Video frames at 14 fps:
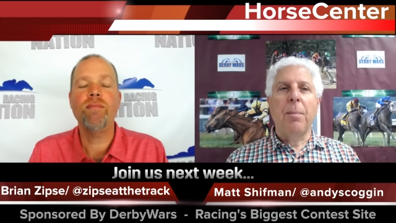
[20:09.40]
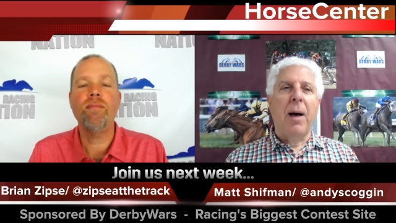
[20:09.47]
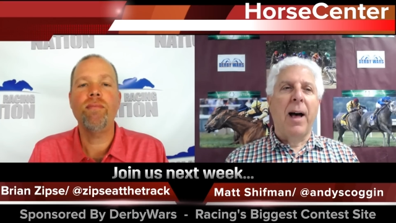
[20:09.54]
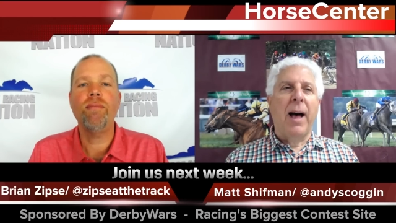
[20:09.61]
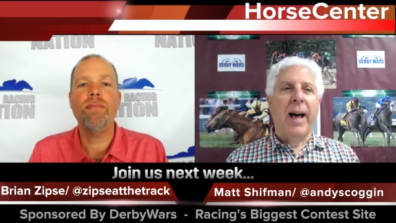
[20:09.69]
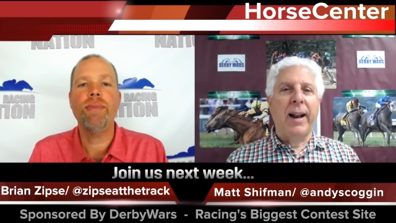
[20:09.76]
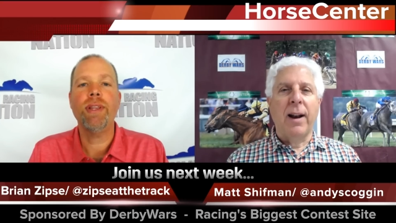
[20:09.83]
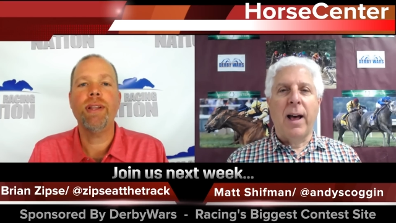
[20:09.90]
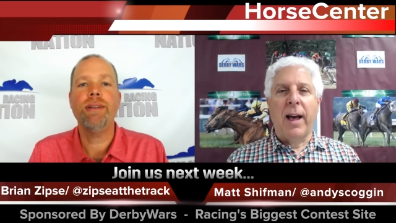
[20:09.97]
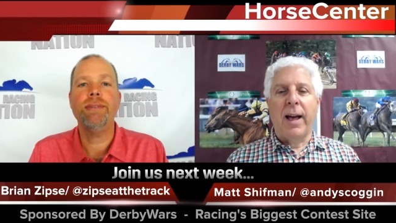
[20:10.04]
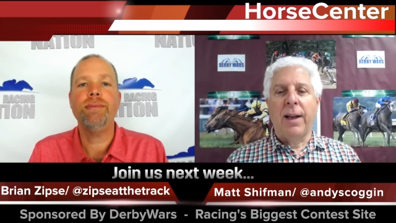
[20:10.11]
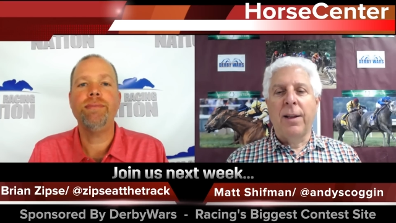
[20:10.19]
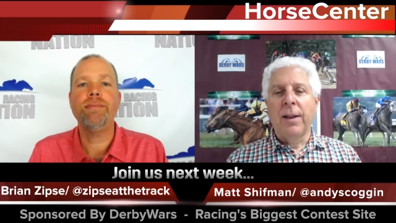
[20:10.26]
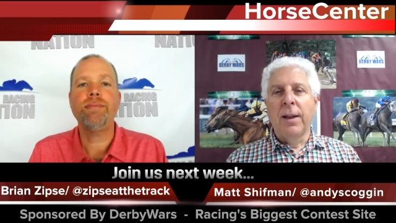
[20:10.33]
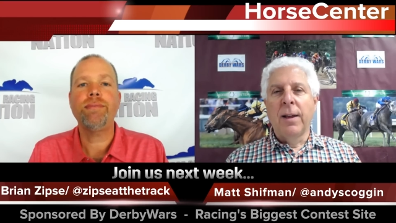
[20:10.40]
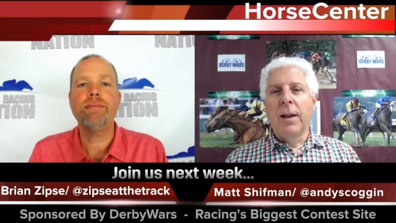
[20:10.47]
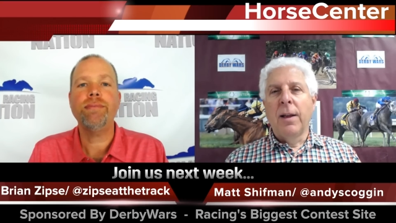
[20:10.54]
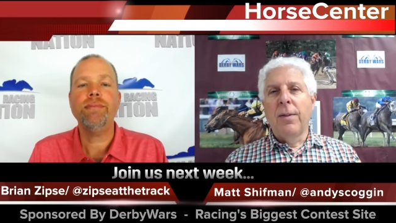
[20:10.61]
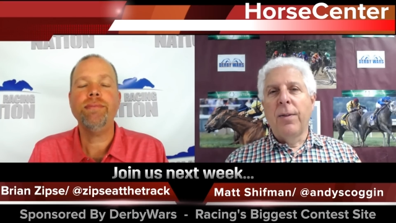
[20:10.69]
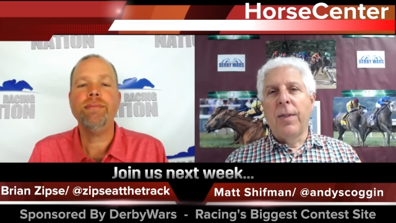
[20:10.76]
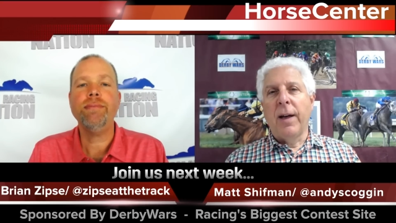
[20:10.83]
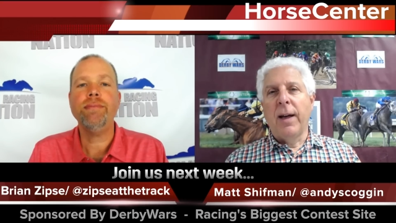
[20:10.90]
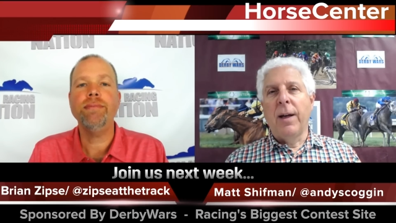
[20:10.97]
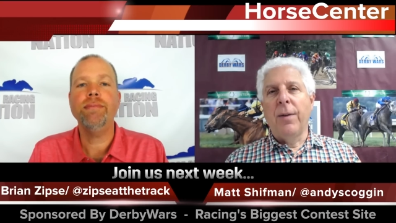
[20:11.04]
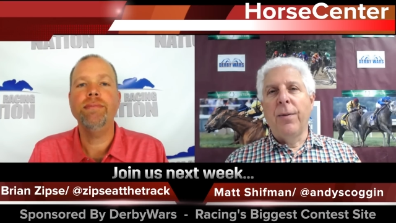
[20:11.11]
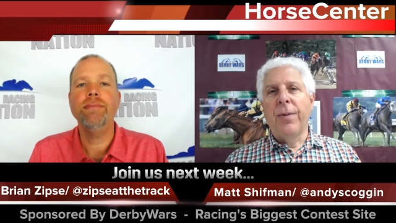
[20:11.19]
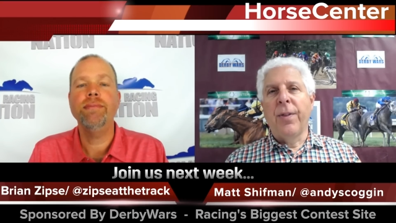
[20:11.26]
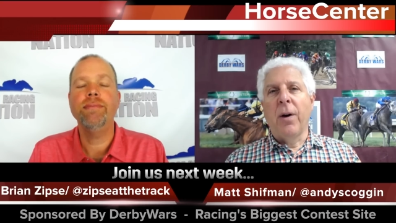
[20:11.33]
Speaker 1: them on
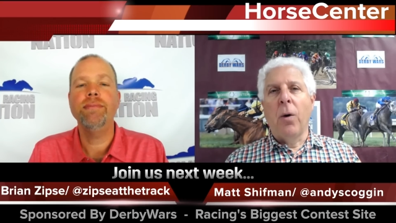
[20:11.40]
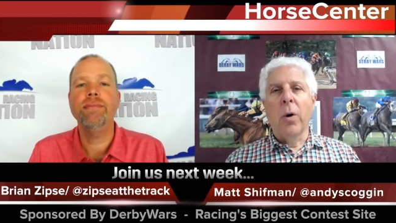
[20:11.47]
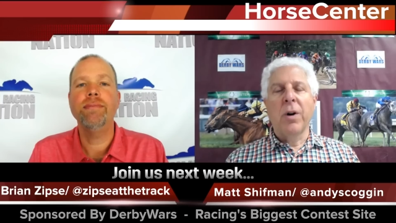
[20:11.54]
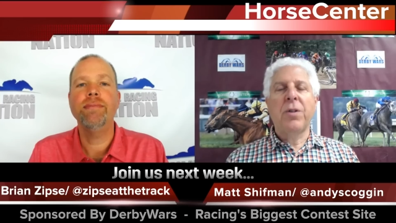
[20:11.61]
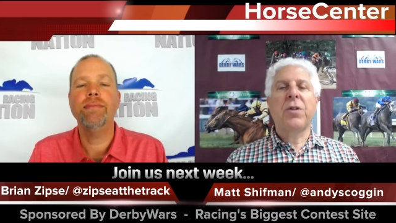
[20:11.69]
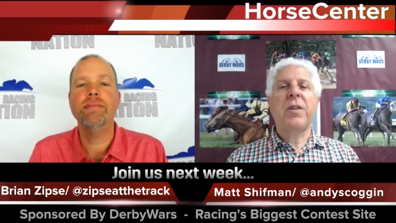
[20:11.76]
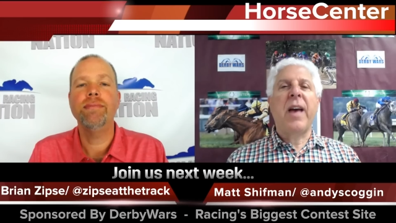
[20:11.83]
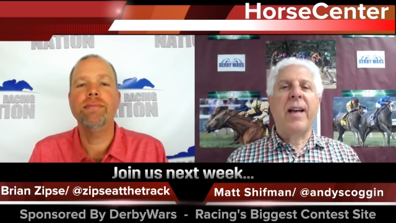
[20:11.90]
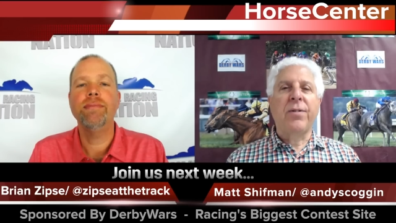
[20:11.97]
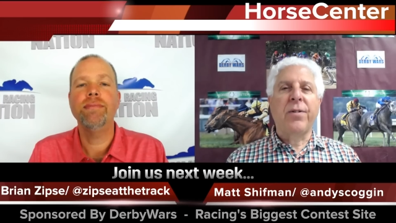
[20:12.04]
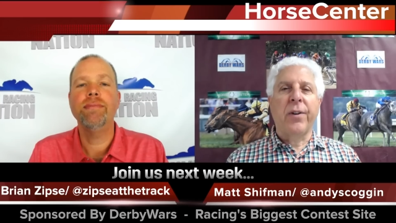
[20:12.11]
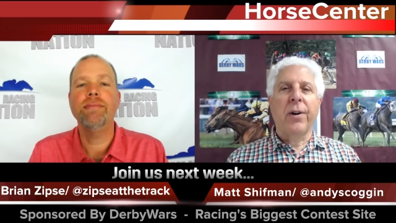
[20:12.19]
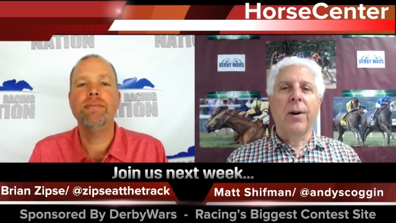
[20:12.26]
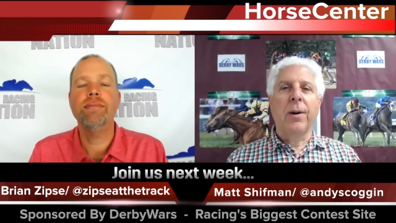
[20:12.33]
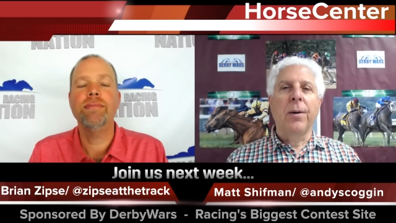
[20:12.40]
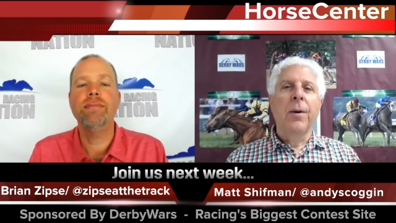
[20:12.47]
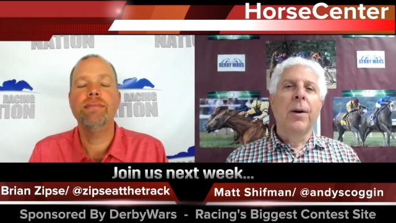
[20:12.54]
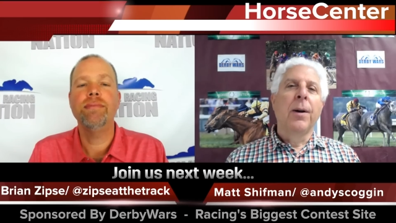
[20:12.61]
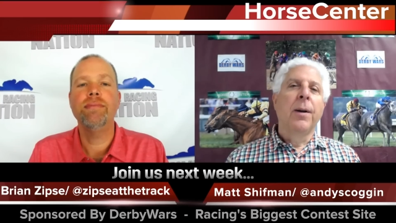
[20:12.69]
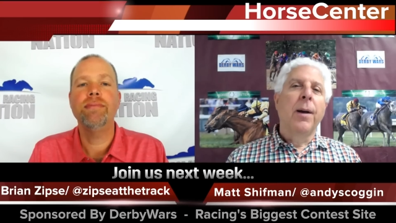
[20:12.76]
the Horse Center